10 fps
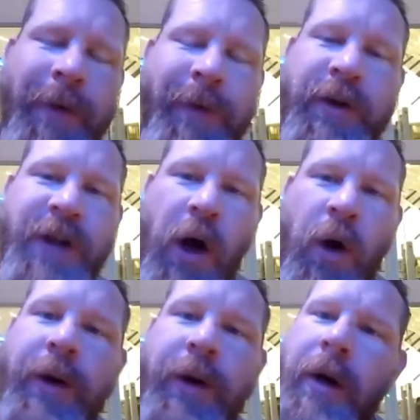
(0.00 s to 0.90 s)
If you
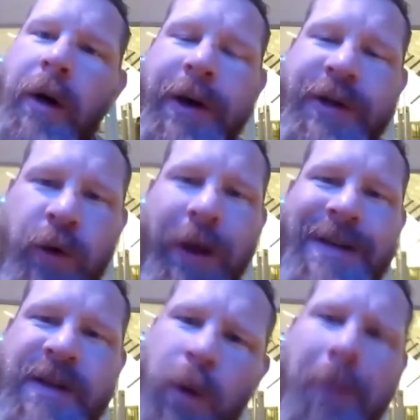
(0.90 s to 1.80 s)
don't, your uh,
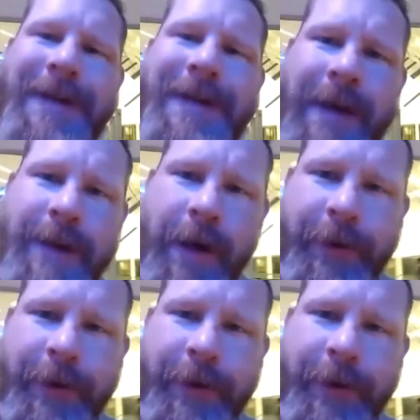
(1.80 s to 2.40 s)
shoelaces will be tied together.